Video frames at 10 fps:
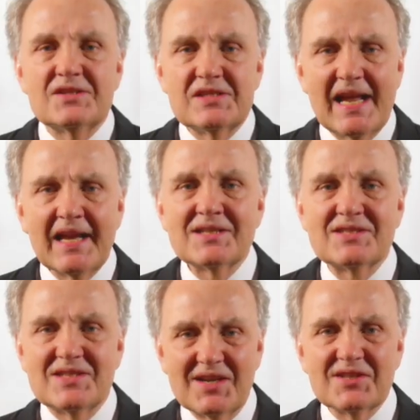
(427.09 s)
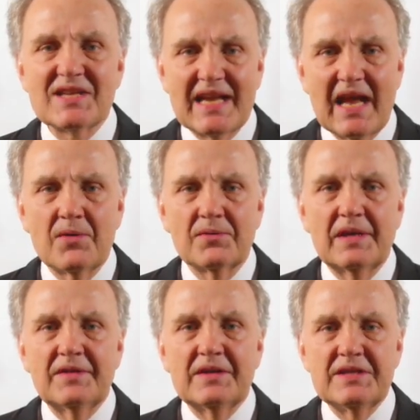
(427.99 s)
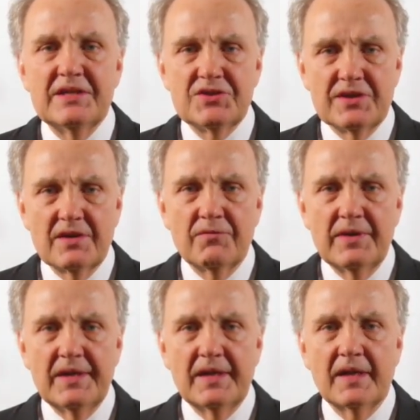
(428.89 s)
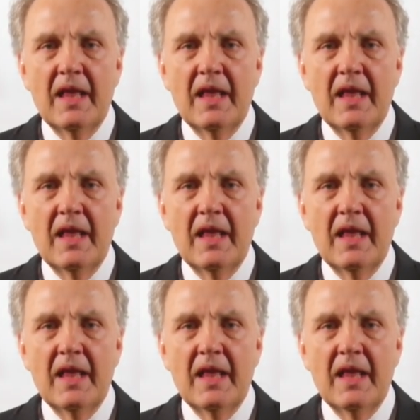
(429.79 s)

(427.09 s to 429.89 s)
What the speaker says: Text does count in the teaching of reading,